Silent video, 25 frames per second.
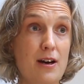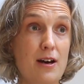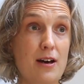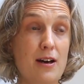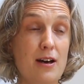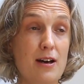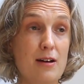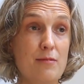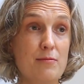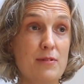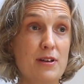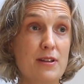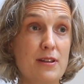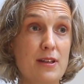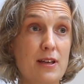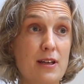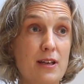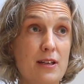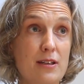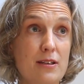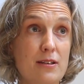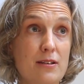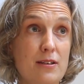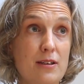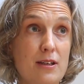And
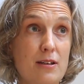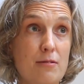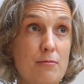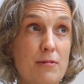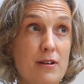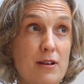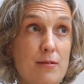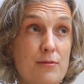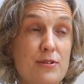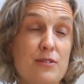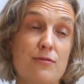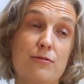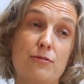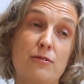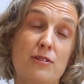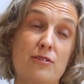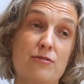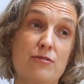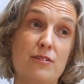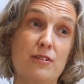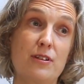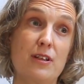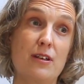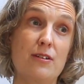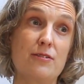then it went up to
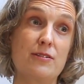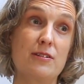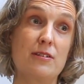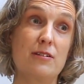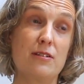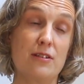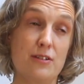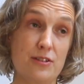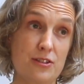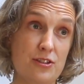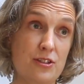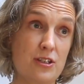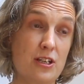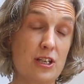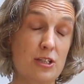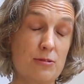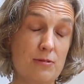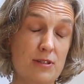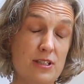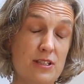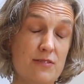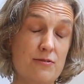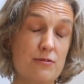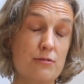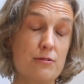400,000 last year,
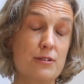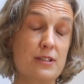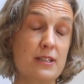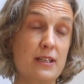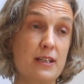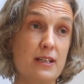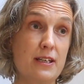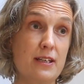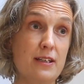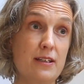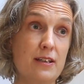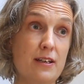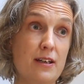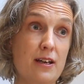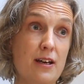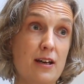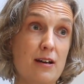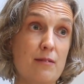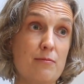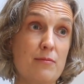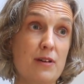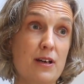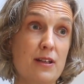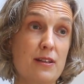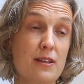2014,
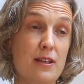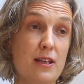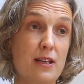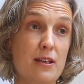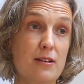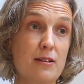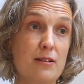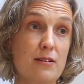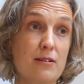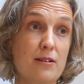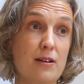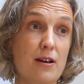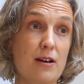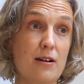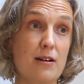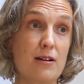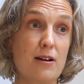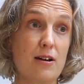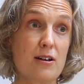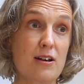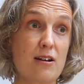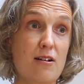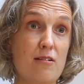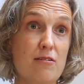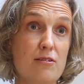and then
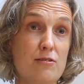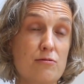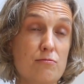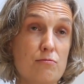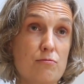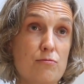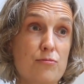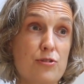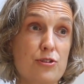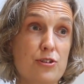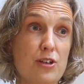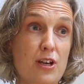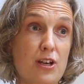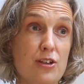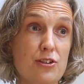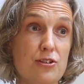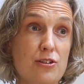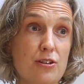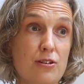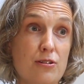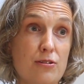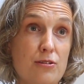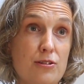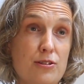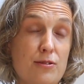our current
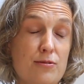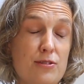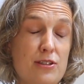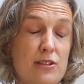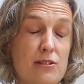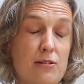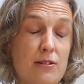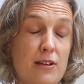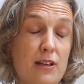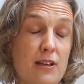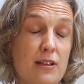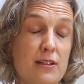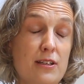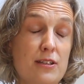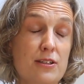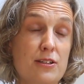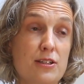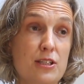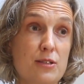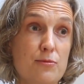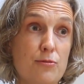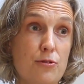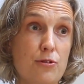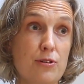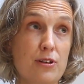projection, because I was just looking at
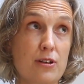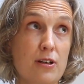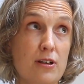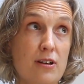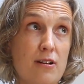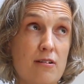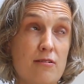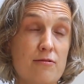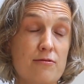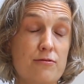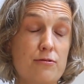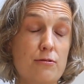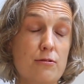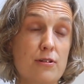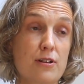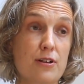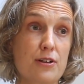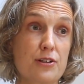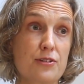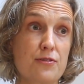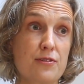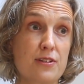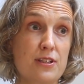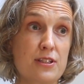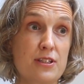this morning, our current
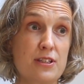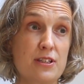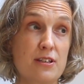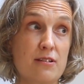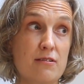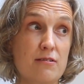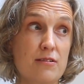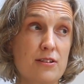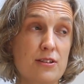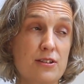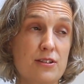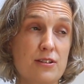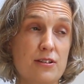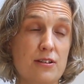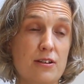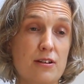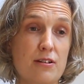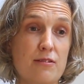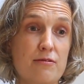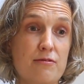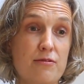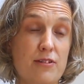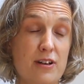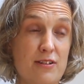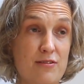forecast for this year is
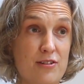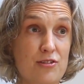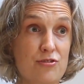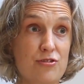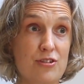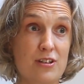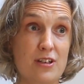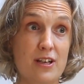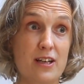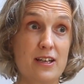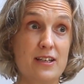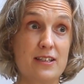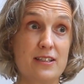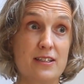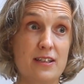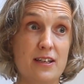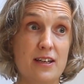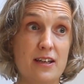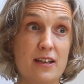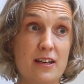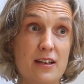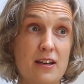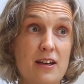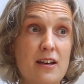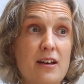
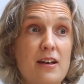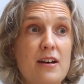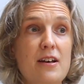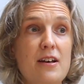580.